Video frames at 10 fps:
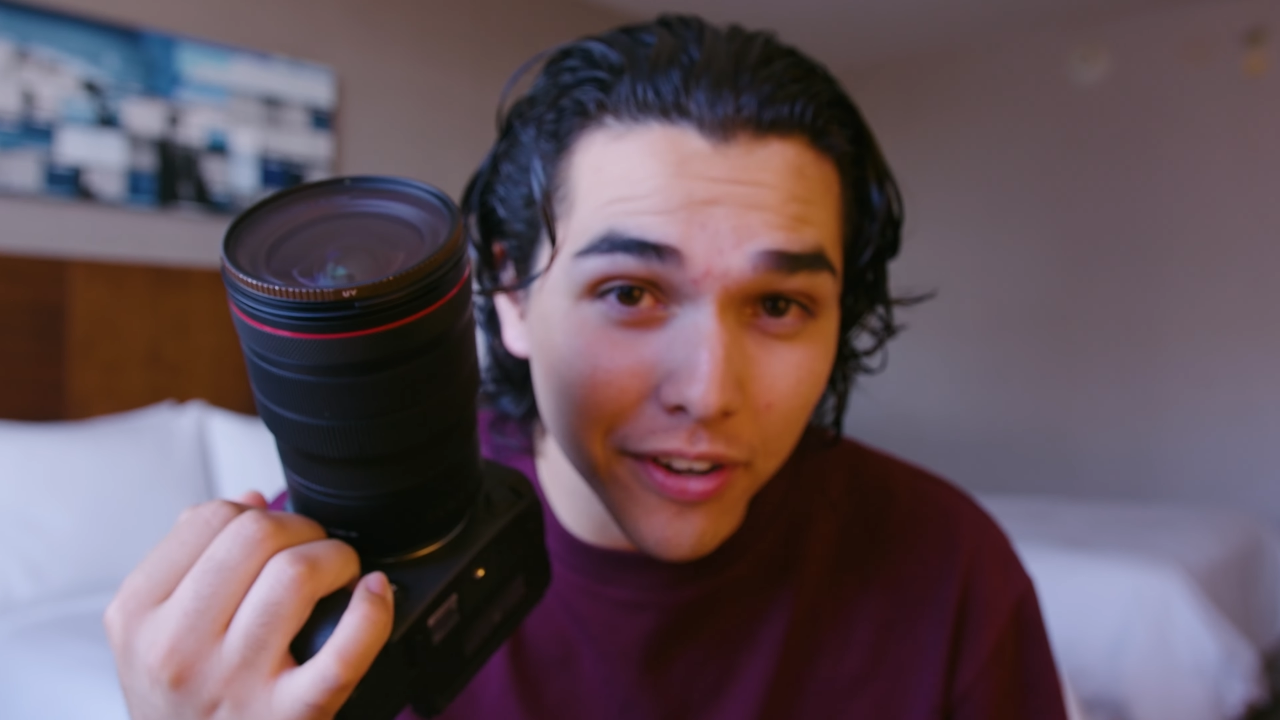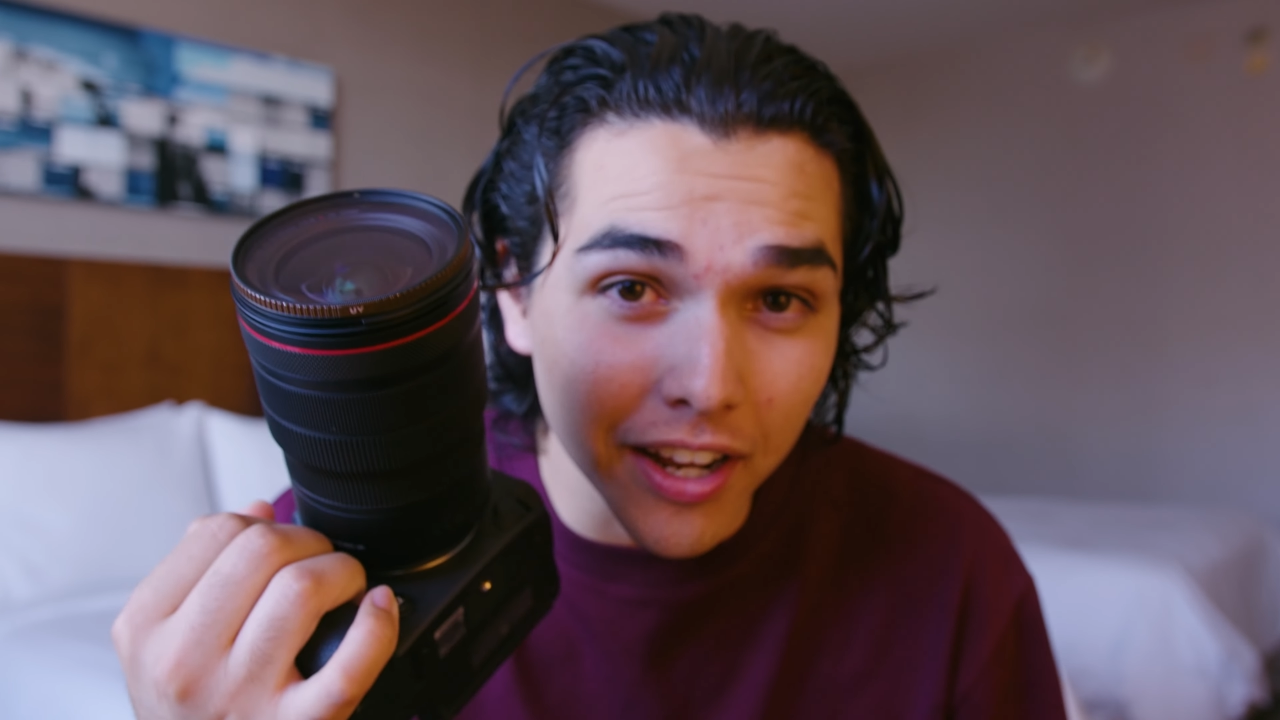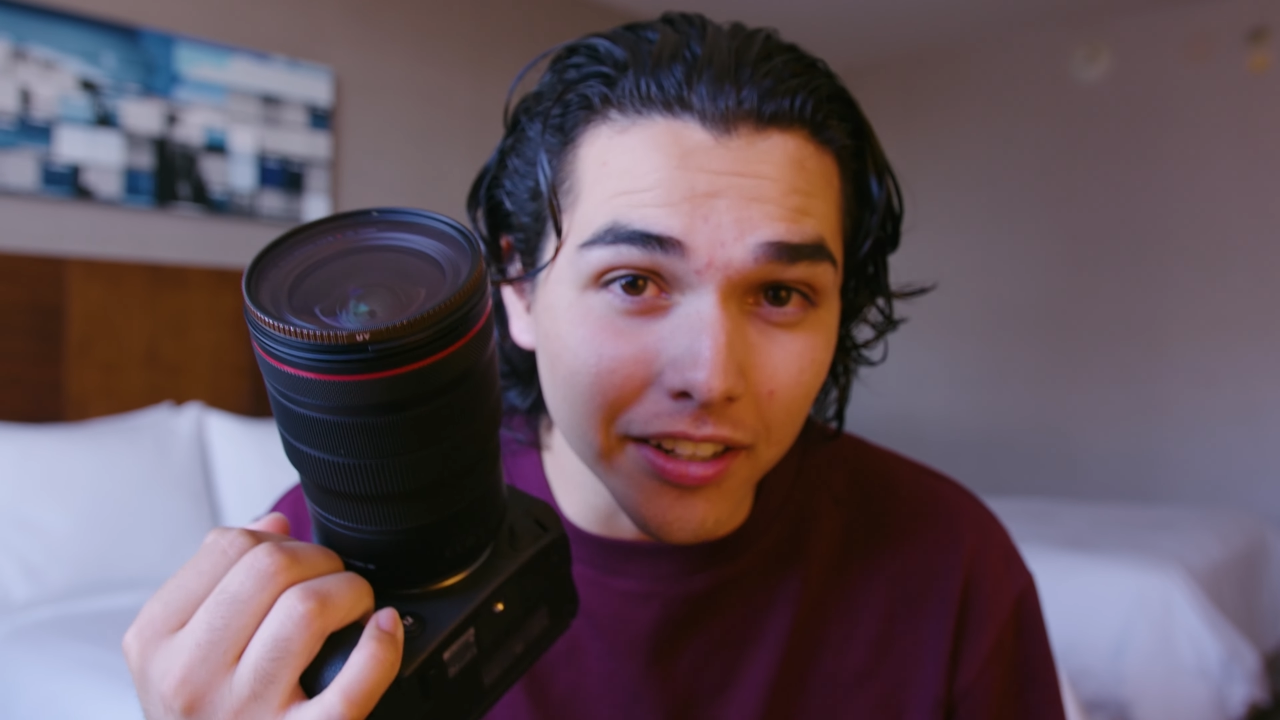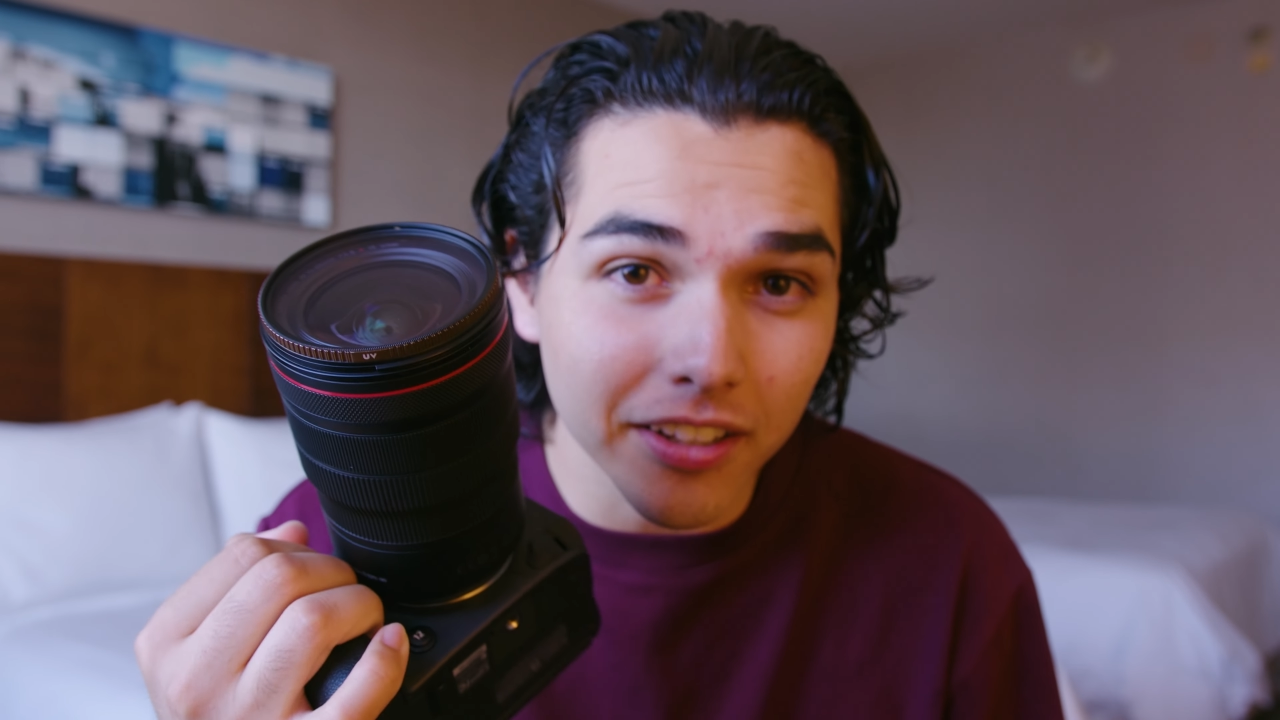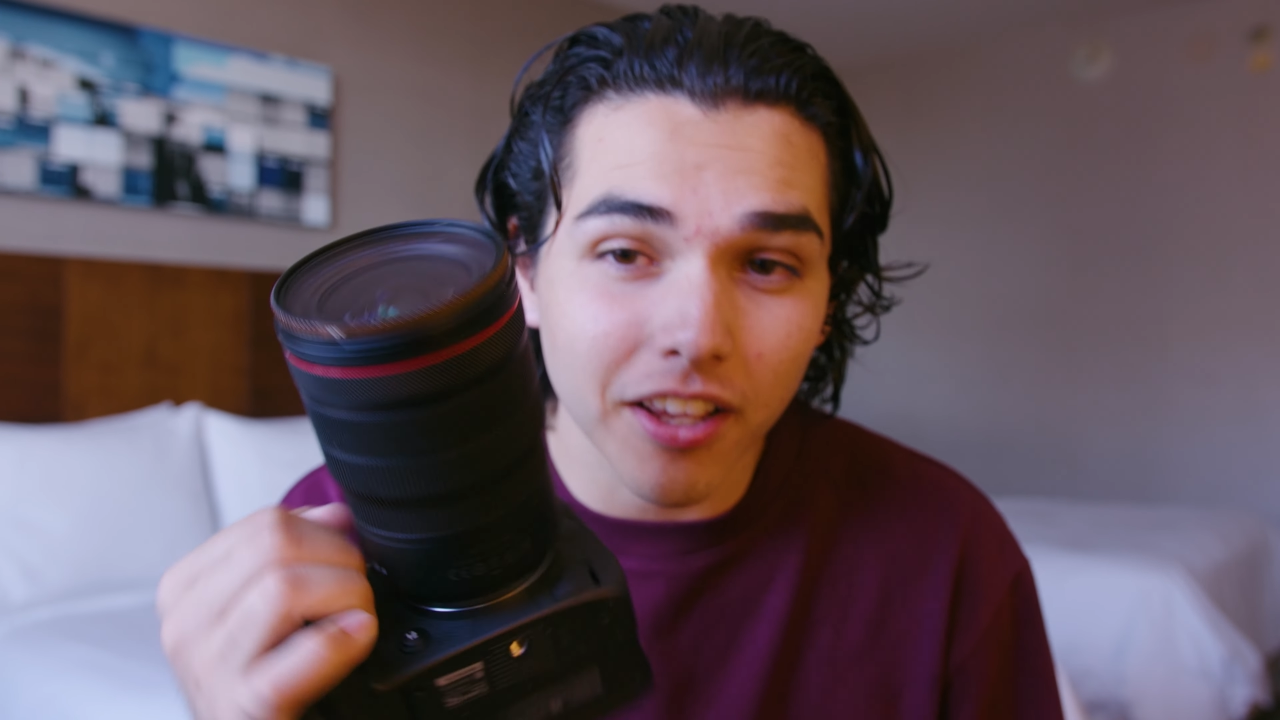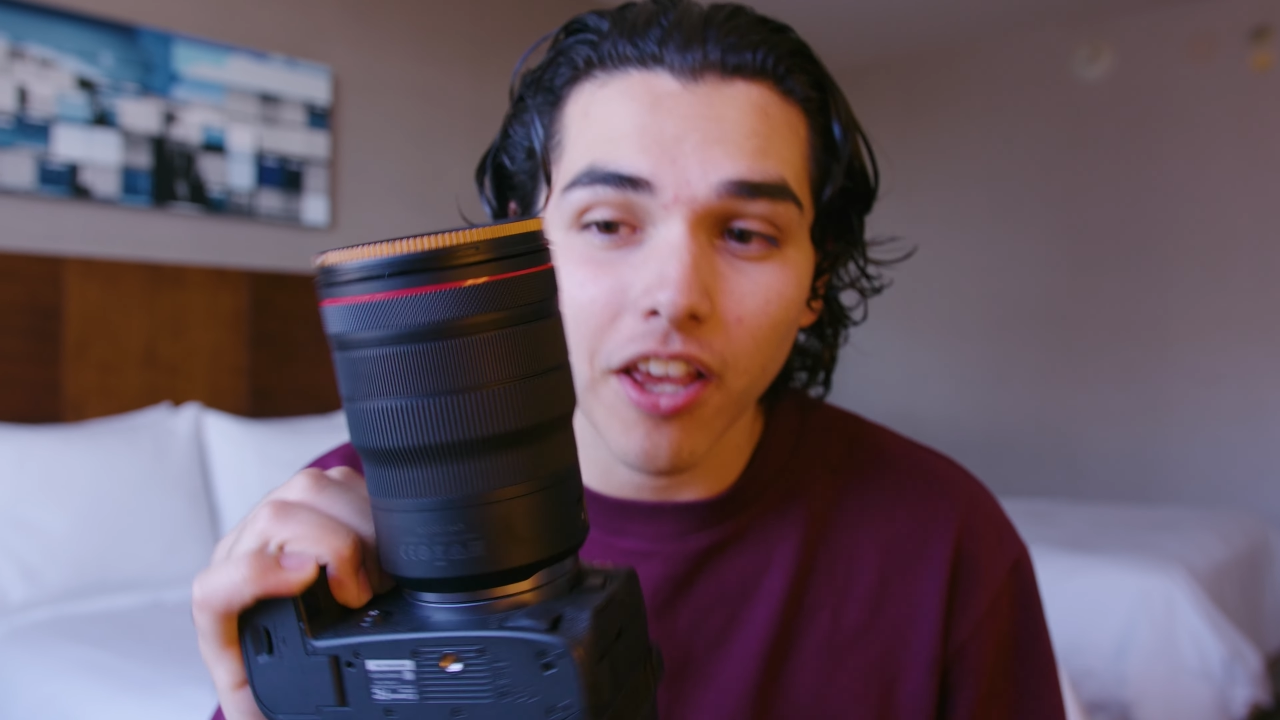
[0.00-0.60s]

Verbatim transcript: friend.